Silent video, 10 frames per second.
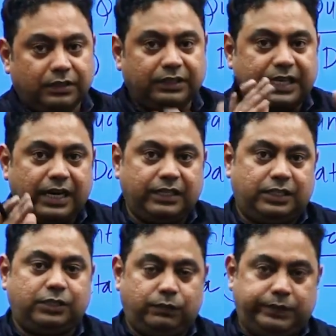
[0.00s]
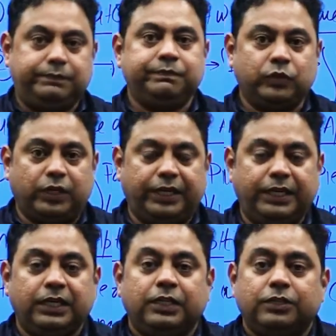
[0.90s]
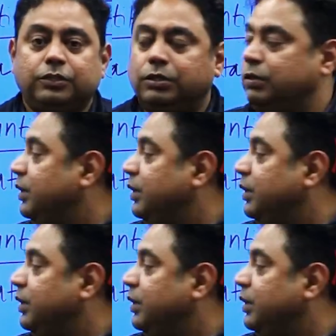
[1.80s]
that as all right. So